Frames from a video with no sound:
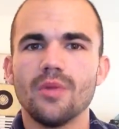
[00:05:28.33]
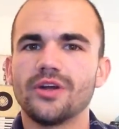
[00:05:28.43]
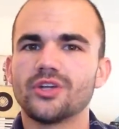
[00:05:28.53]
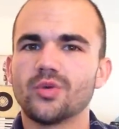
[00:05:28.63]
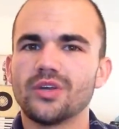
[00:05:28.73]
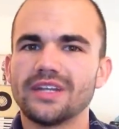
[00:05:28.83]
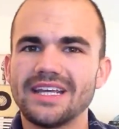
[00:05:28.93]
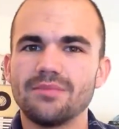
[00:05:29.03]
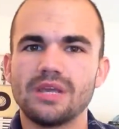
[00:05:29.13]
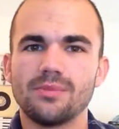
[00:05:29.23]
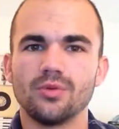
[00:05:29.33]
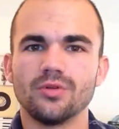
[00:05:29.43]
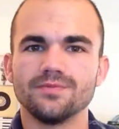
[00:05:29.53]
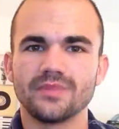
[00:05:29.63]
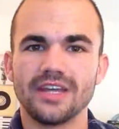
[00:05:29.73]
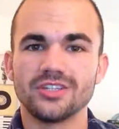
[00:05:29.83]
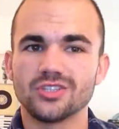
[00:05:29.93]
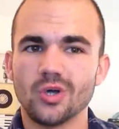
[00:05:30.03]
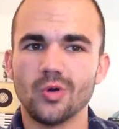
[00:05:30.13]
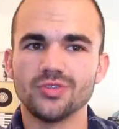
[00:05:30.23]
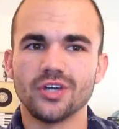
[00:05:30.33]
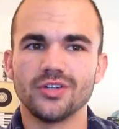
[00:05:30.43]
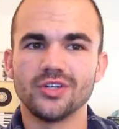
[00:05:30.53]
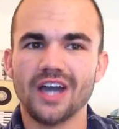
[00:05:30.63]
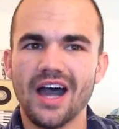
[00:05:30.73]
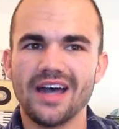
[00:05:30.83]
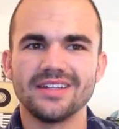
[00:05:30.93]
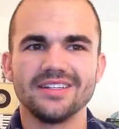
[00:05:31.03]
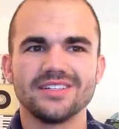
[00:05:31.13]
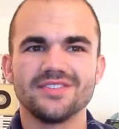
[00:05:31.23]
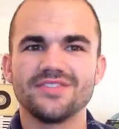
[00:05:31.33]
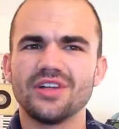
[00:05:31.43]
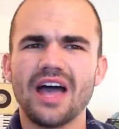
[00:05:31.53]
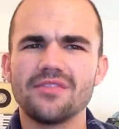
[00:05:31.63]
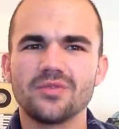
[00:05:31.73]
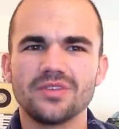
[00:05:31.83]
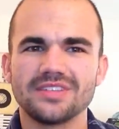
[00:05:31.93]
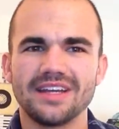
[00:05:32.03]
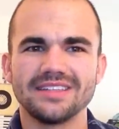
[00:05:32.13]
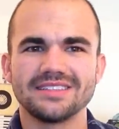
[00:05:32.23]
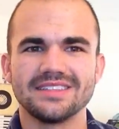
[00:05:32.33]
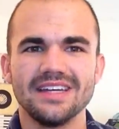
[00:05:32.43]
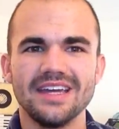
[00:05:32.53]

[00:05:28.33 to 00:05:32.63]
but to redeem people and souls unto God, to fill heaven with saints,